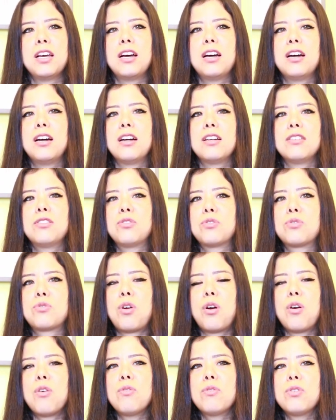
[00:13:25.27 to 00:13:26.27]
uh,
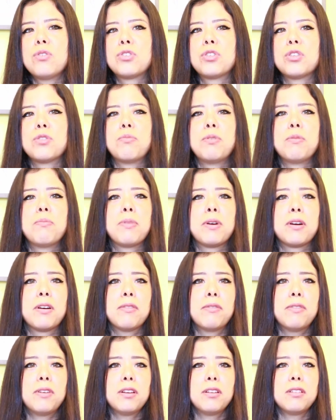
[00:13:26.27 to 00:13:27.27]
strong, you should be
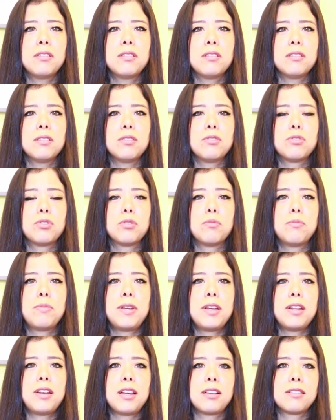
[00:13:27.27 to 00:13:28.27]
perfect, uh, you should
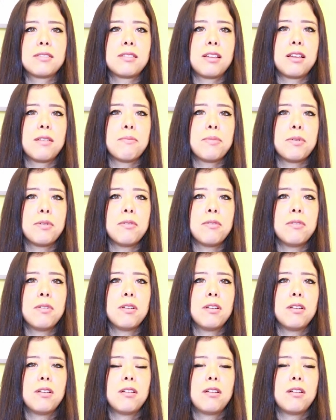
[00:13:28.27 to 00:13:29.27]
be an example.